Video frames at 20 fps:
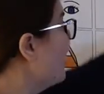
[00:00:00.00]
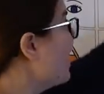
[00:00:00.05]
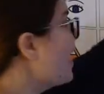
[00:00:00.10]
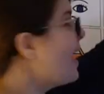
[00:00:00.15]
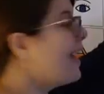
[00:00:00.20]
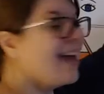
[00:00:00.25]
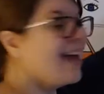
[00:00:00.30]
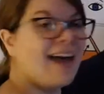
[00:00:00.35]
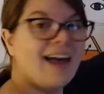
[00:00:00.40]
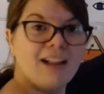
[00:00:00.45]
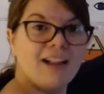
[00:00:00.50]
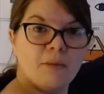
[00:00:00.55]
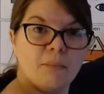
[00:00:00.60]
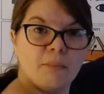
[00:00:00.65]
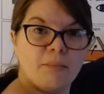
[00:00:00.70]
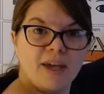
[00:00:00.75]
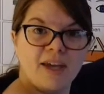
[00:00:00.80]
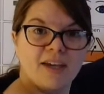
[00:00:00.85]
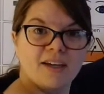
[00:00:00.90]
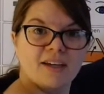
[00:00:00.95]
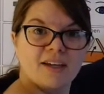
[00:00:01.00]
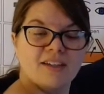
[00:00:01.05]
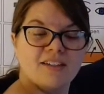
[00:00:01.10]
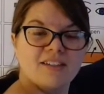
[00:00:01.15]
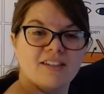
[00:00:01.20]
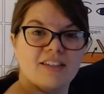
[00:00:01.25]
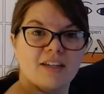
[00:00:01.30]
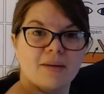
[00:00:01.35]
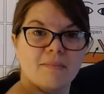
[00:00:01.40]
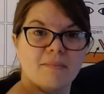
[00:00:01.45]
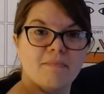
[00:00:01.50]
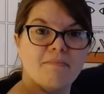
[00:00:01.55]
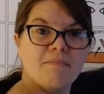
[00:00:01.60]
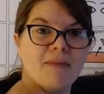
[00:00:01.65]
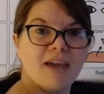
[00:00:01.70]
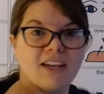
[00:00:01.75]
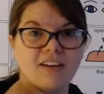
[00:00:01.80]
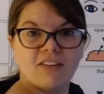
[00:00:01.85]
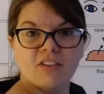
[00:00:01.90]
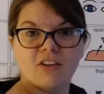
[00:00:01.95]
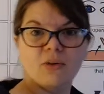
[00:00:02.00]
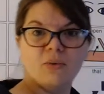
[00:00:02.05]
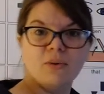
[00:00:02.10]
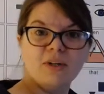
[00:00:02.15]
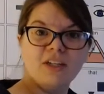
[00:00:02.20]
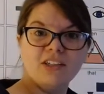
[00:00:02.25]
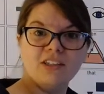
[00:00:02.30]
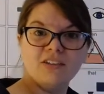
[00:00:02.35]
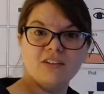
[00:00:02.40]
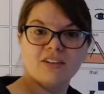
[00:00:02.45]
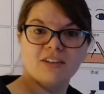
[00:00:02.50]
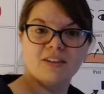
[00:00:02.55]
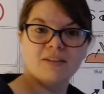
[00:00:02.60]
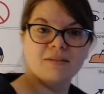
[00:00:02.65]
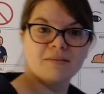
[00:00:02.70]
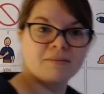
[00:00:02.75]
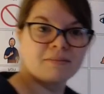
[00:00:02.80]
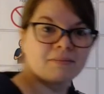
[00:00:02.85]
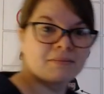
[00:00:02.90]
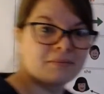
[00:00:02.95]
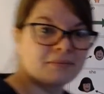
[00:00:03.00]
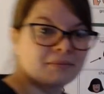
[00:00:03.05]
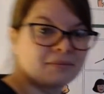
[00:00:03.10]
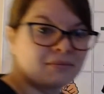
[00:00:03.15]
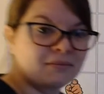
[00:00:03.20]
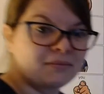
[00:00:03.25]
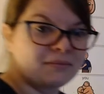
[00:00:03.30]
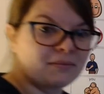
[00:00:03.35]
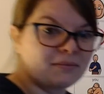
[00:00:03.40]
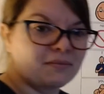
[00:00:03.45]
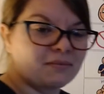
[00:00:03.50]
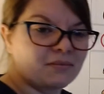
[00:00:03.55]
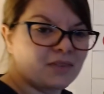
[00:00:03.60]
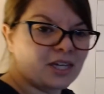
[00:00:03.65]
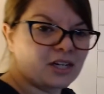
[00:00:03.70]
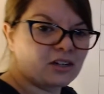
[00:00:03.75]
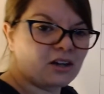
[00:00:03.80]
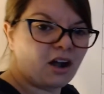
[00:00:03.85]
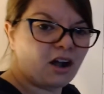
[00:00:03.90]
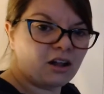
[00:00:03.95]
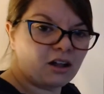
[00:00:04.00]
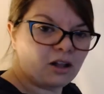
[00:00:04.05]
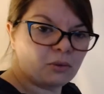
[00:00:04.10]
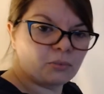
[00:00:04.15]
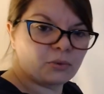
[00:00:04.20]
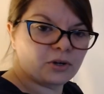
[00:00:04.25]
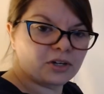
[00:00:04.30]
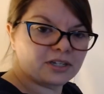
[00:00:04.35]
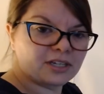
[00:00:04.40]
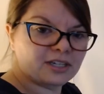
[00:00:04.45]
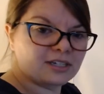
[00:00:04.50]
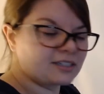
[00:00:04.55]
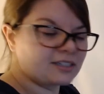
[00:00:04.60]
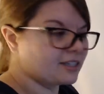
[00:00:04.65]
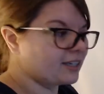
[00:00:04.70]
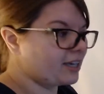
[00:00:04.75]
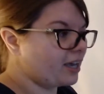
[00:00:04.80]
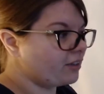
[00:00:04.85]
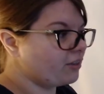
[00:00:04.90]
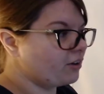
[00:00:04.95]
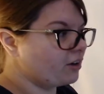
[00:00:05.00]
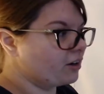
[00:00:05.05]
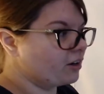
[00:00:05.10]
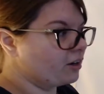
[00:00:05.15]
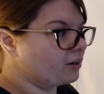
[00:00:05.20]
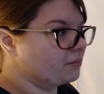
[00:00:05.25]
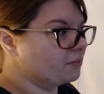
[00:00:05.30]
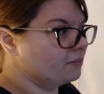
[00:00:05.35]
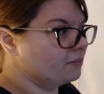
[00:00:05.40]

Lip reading: helping to make the quilt. They are all working together.